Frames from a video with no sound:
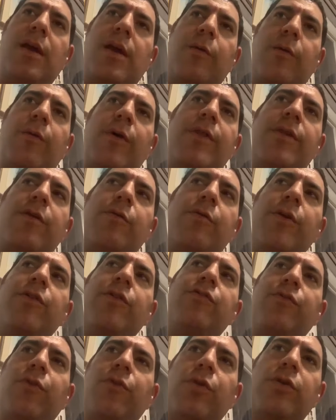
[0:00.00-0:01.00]
when they
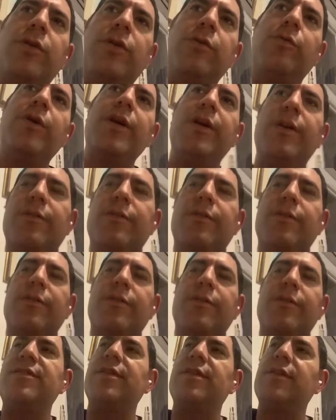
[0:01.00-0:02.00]
reach 40 weeks, at
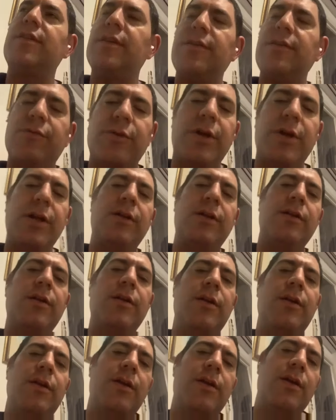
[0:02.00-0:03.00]
least at Israel,
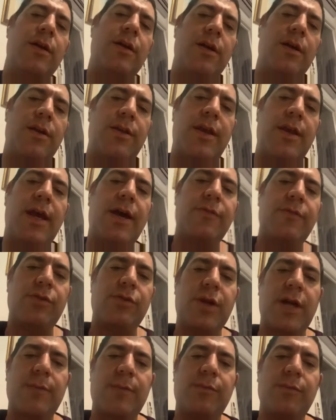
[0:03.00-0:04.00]
they have to
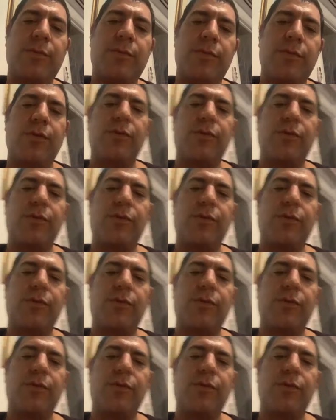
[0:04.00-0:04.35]
come for